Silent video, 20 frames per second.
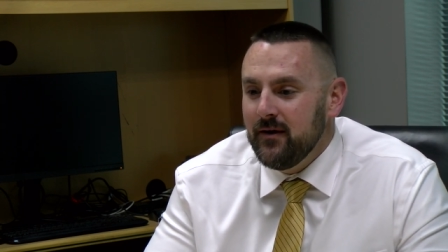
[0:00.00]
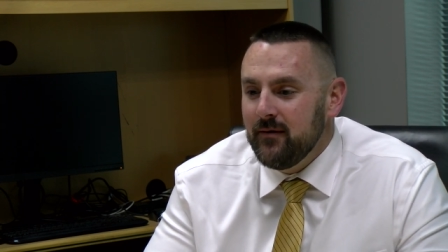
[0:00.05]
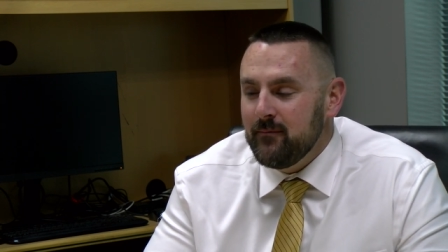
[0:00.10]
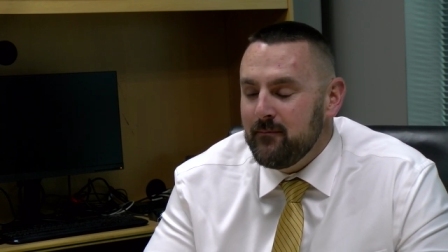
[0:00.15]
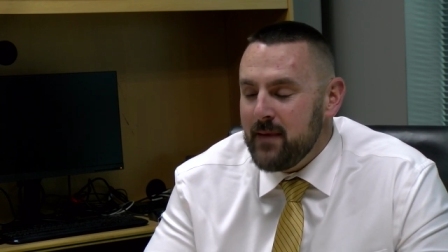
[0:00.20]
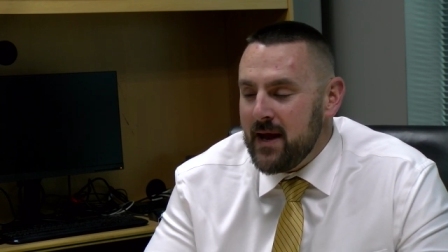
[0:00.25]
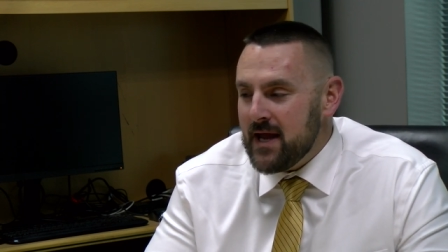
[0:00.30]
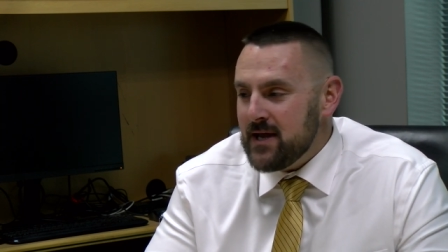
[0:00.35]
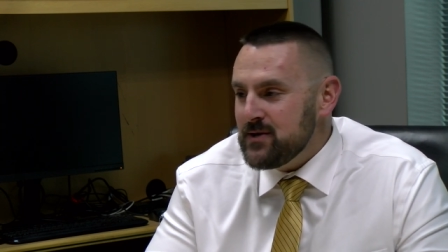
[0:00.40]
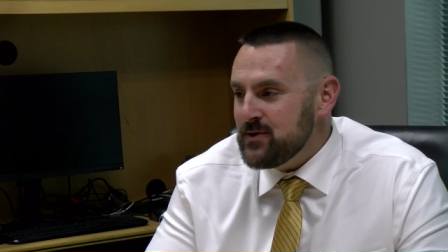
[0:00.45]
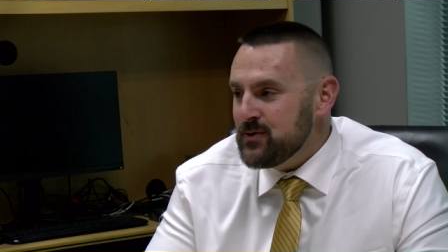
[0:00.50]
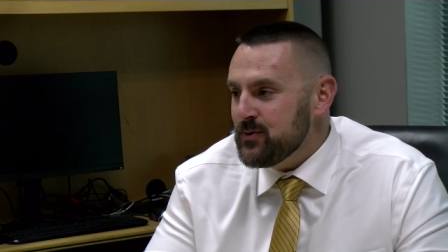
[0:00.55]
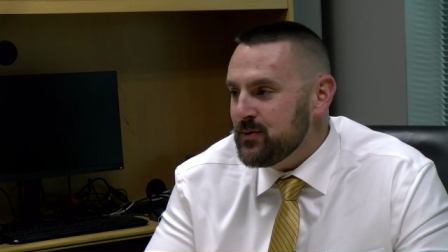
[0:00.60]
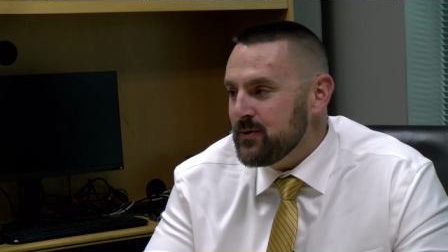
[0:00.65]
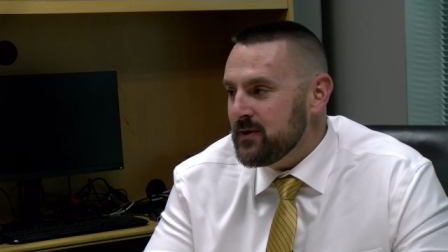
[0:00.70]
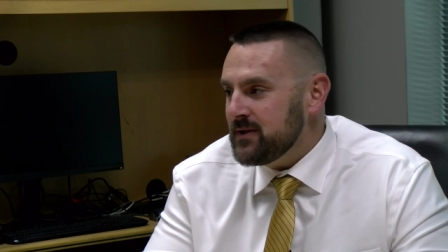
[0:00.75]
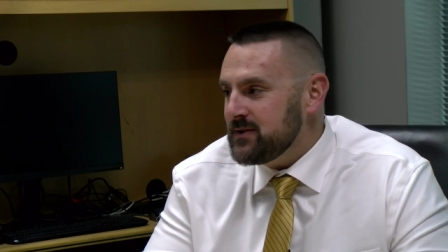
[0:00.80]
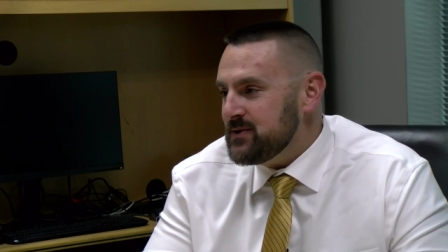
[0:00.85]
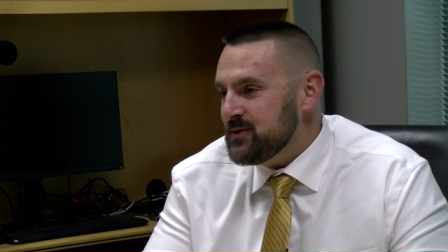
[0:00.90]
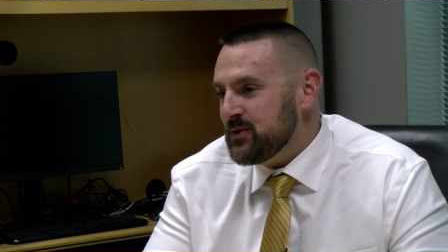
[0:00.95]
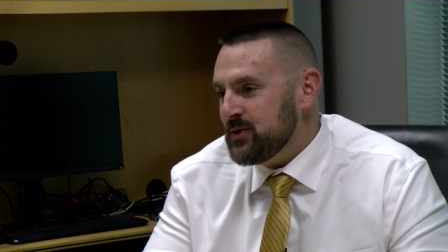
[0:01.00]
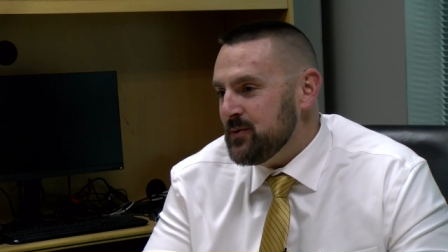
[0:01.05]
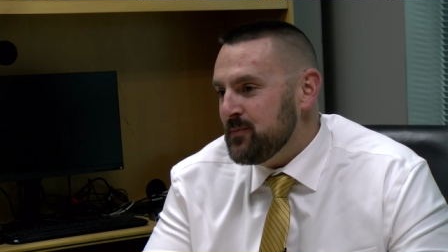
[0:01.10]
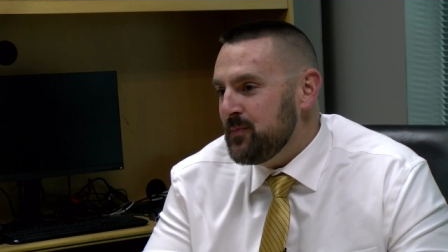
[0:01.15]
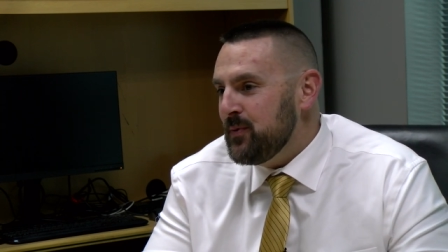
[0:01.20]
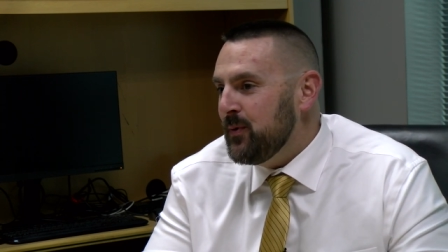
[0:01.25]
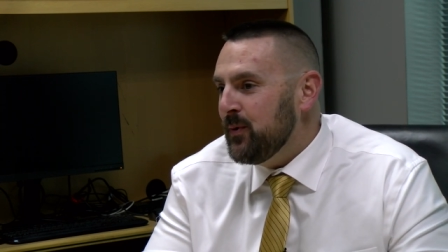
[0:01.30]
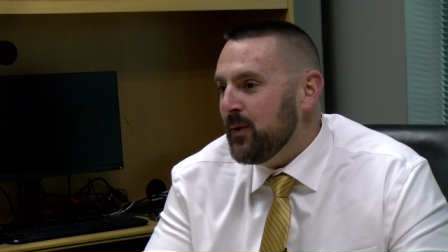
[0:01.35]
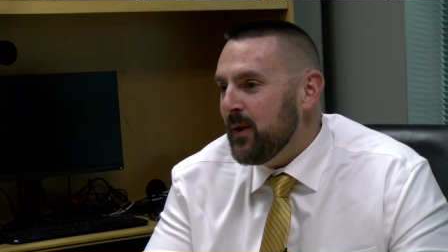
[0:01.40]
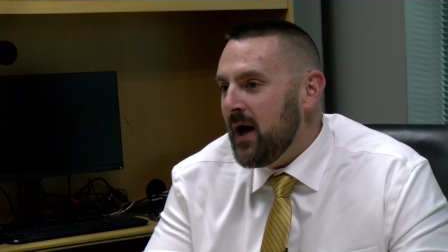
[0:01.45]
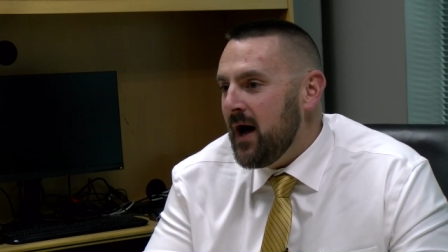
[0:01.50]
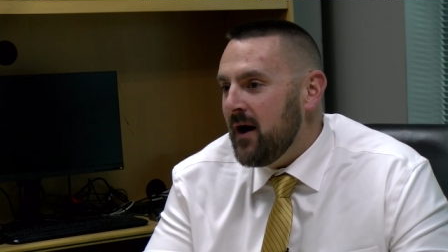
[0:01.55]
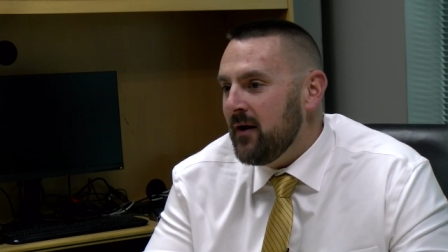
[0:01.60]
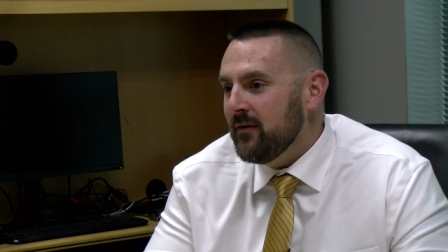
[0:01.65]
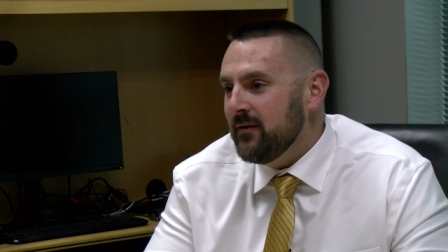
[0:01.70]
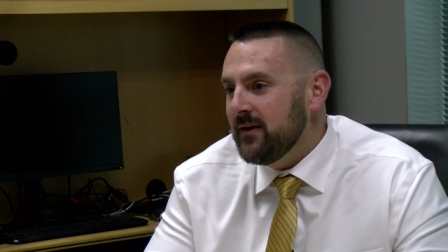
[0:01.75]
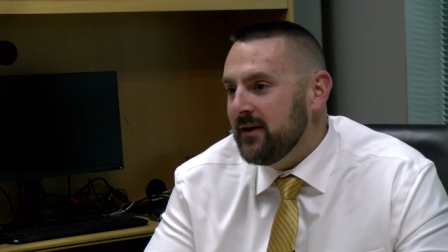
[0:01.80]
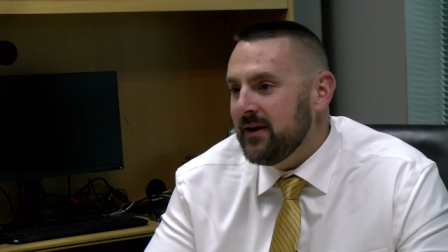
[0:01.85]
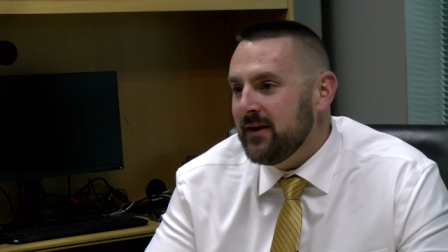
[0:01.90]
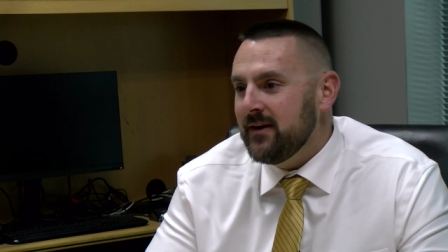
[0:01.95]
manual that you can pull
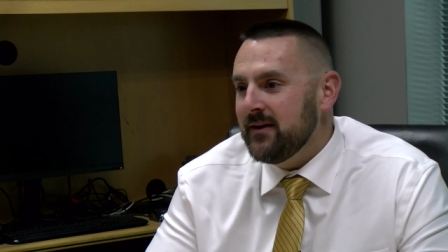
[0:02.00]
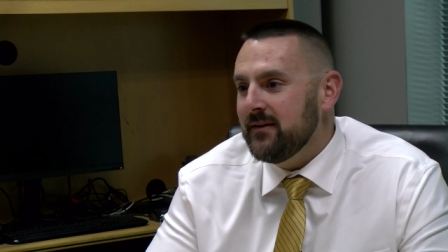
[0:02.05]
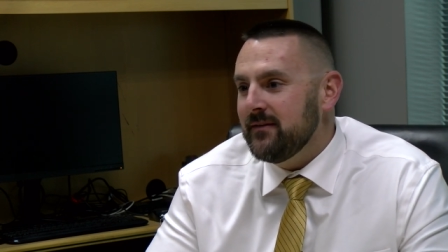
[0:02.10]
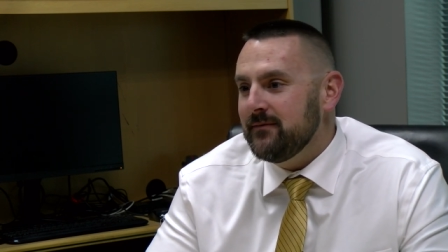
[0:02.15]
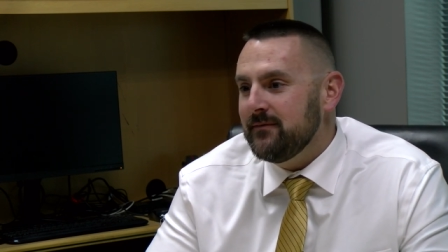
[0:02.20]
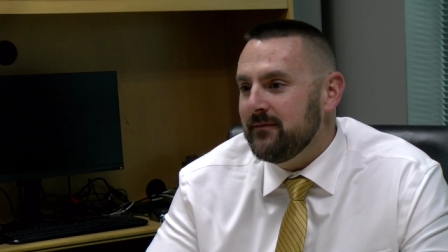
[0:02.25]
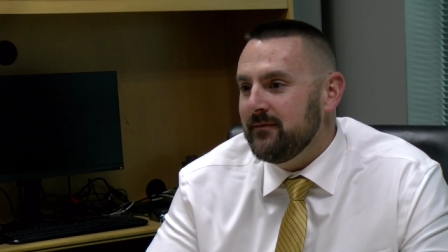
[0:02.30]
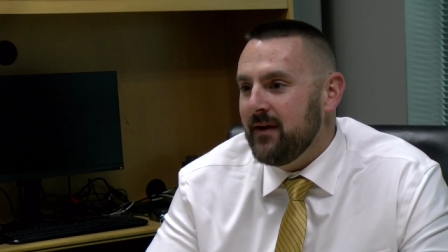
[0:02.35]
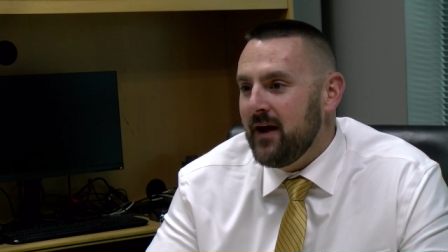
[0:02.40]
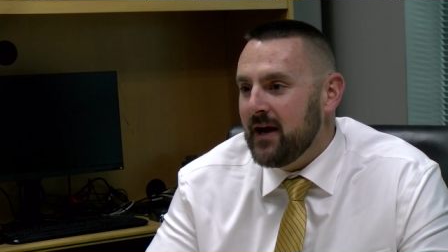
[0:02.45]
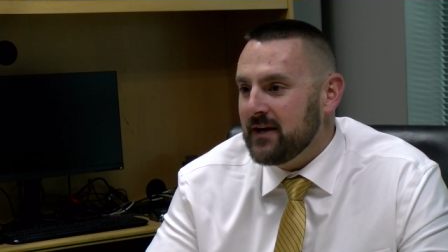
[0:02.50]
out and